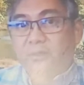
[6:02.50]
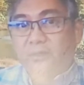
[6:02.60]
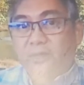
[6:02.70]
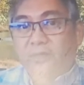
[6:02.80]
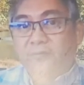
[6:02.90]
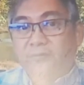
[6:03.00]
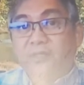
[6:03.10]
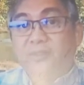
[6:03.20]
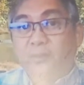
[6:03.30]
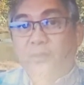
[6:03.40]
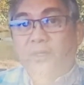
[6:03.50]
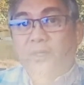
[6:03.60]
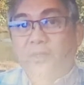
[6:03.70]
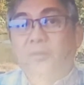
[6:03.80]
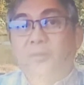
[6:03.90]
kind of things that we
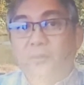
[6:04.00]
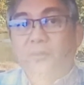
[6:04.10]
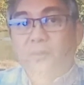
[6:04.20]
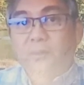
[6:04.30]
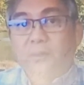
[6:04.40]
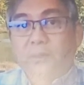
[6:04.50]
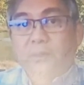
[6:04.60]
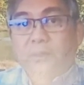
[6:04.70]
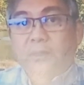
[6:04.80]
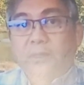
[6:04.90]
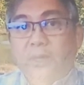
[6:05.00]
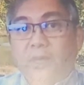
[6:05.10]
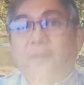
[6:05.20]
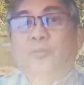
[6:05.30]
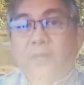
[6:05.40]
can do
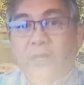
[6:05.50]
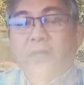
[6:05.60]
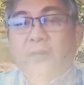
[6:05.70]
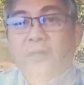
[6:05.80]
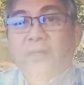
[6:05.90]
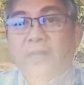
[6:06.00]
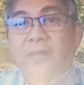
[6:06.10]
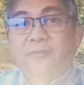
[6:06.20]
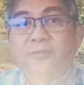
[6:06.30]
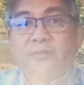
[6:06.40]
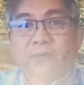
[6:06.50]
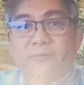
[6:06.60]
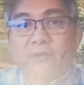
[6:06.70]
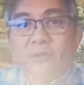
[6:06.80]
if we really have to travel.